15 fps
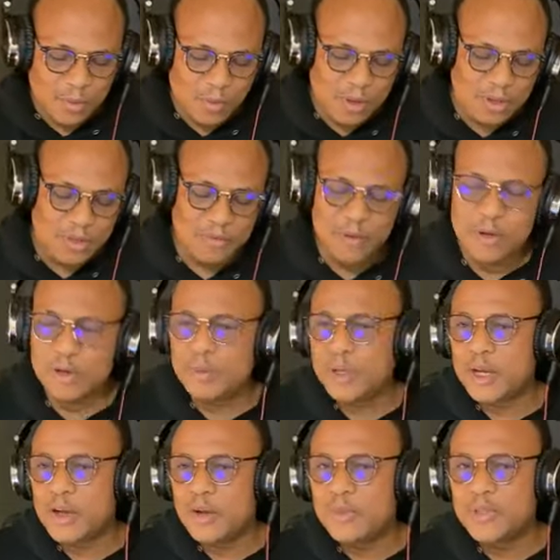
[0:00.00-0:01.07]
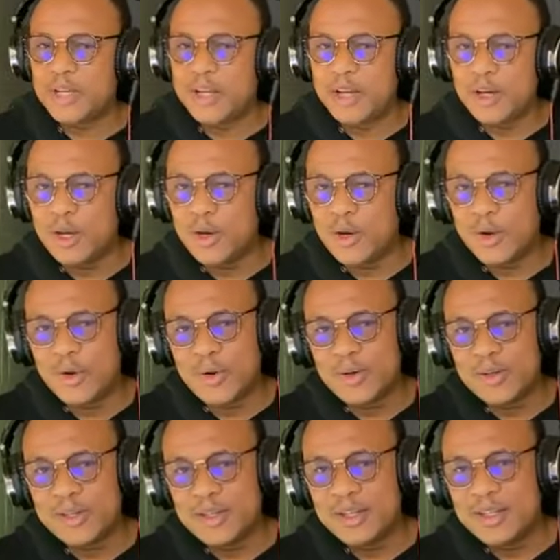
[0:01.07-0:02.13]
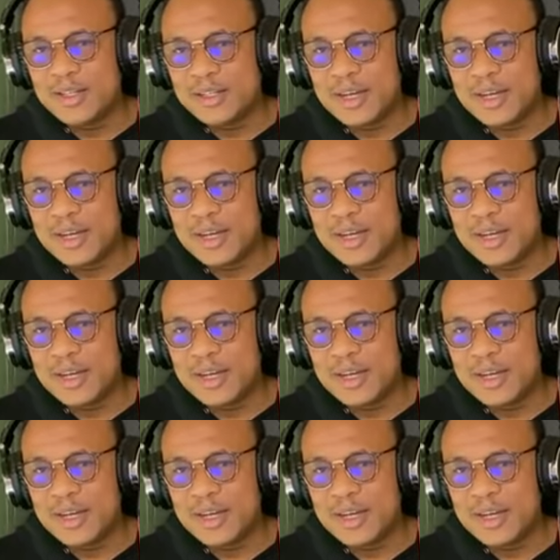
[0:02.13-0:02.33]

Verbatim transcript: The word of God becomes a law